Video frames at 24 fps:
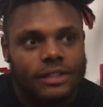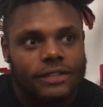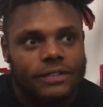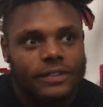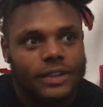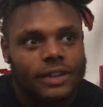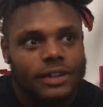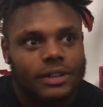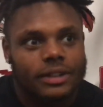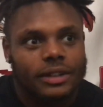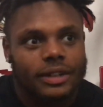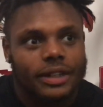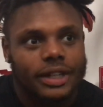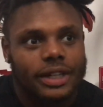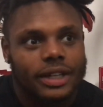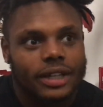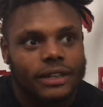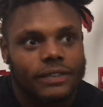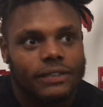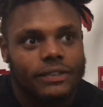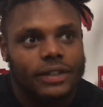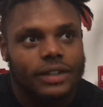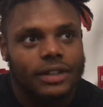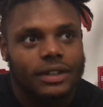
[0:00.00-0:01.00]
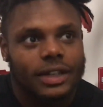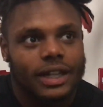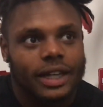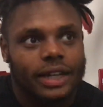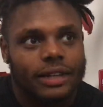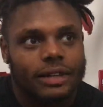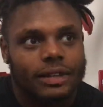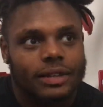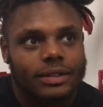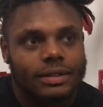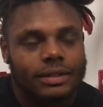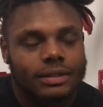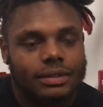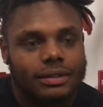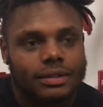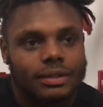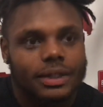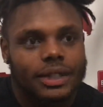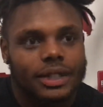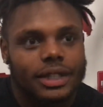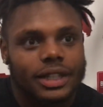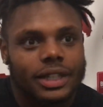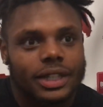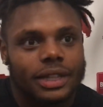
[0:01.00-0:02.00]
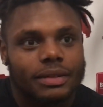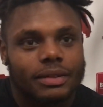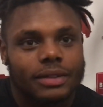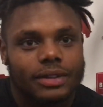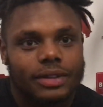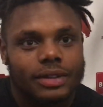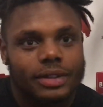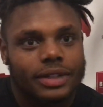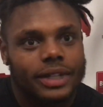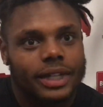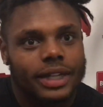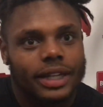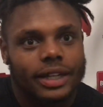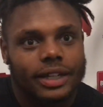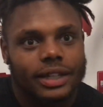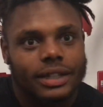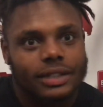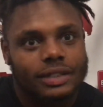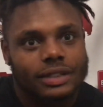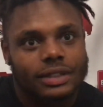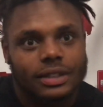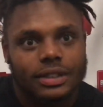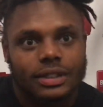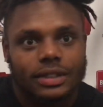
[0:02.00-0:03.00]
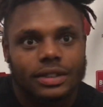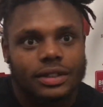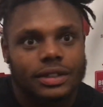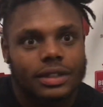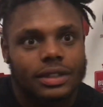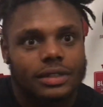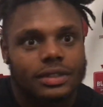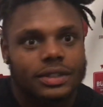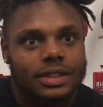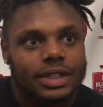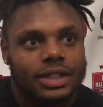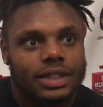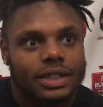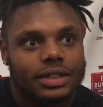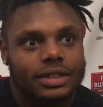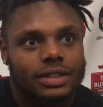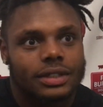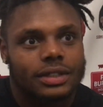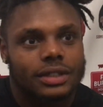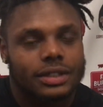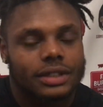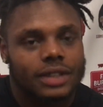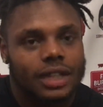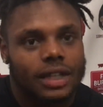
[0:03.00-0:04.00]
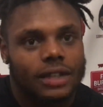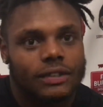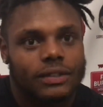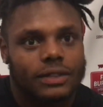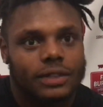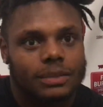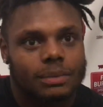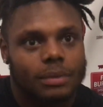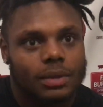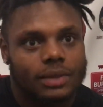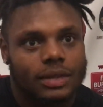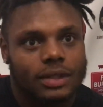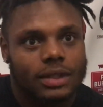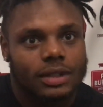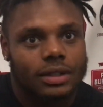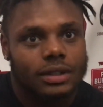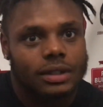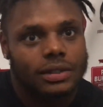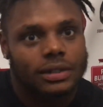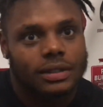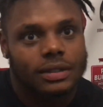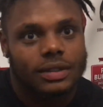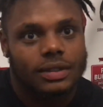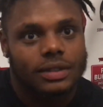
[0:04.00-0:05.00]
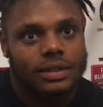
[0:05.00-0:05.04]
It felt great. I felt like we could keep doing that until, you know what I'm saying, until it's time for us both to go.